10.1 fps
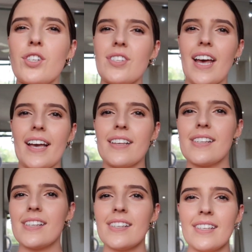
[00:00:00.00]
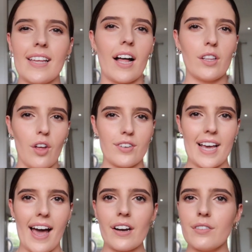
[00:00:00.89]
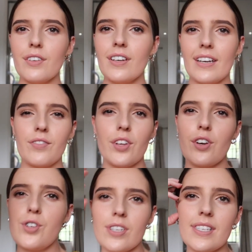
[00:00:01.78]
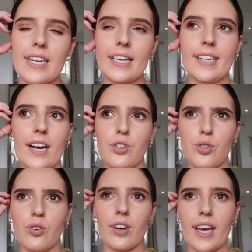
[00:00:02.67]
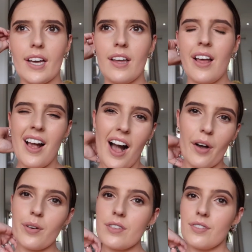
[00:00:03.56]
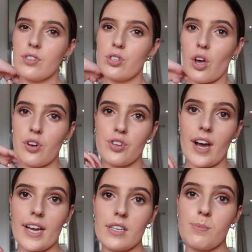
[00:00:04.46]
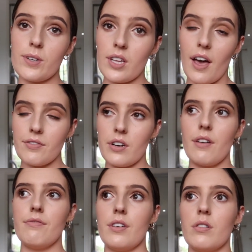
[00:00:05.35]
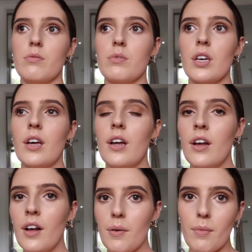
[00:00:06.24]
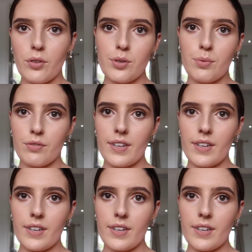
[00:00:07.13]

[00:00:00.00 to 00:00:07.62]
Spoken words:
just takes a lot out of you, even though you're just sitting down talking. I always feel so drained, especially after I've filmed multiple